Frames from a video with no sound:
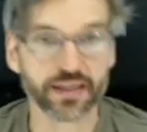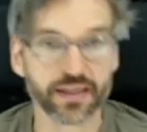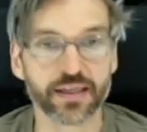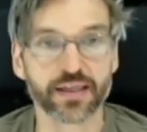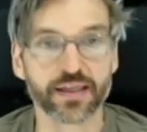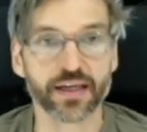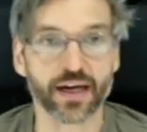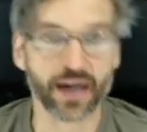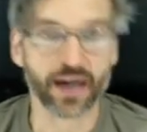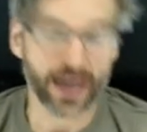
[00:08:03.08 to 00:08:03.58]

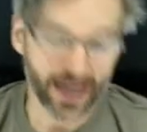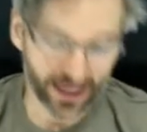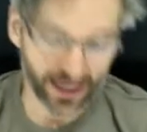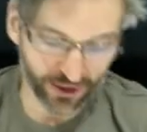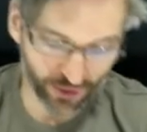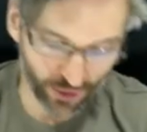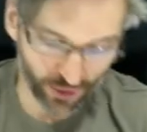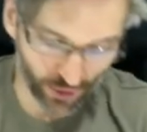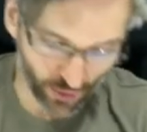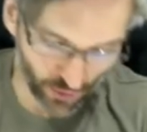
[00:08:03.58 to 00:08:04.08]
I
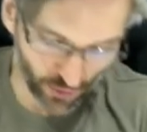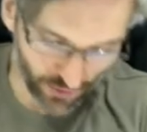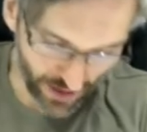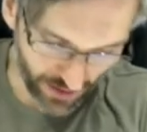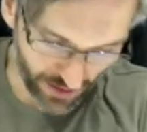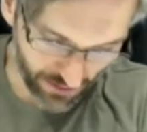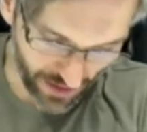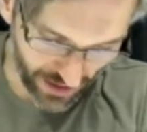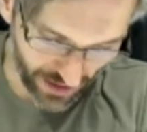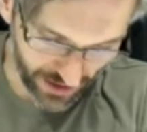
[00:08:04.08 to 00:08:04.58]
know that
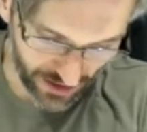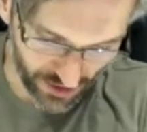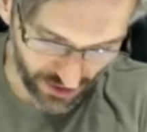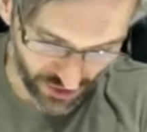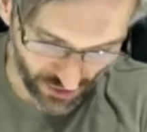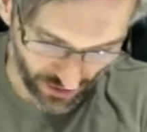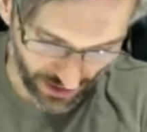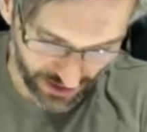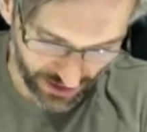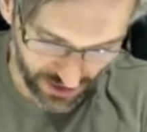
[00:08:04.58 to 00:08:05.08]
my
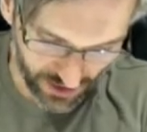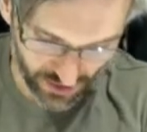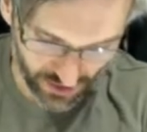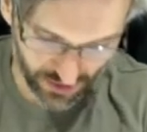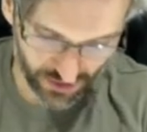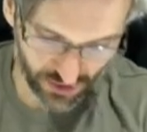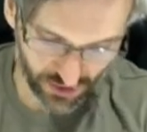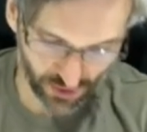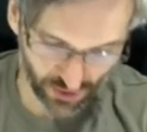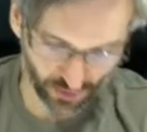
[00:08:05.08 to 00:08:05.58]

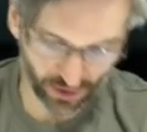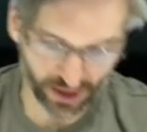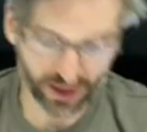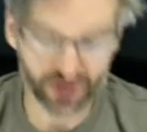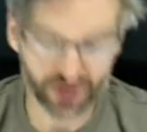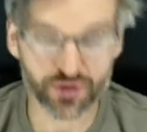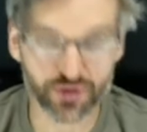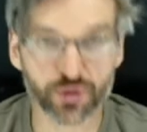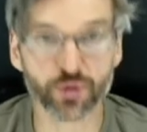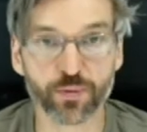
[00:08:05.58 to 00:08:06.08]
interest, so it
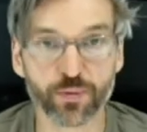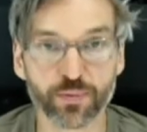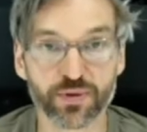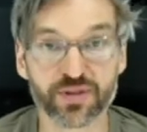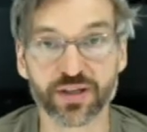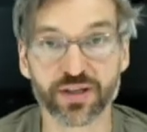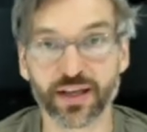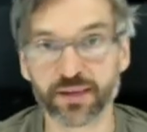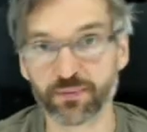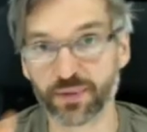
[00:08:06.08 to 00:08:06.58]
is
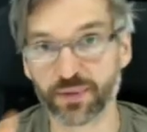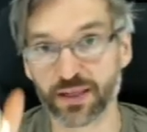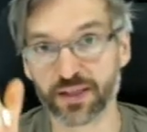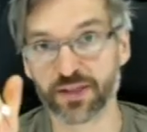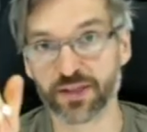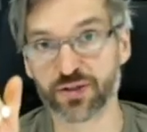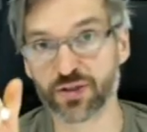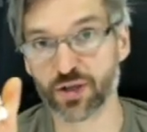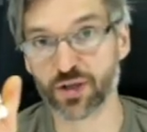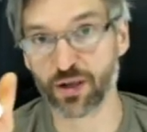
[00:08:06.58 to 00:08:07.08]
2%, but it
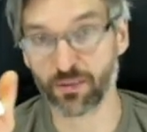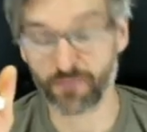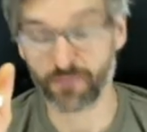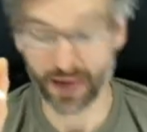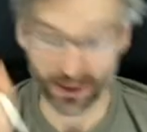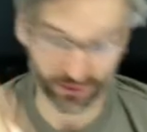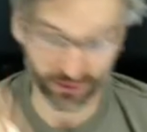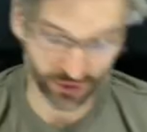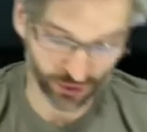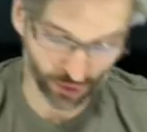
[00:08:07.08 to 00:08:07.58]
is
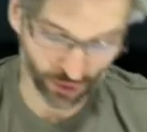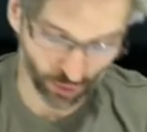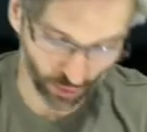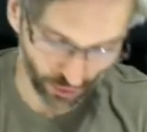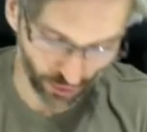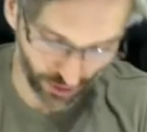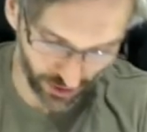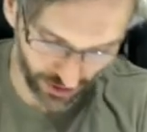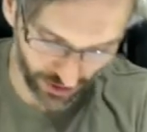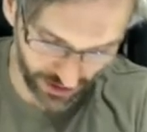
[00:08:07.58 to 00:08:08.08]
compounded
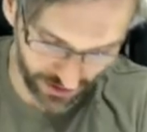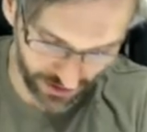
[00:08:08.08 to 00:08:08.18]
quarterly.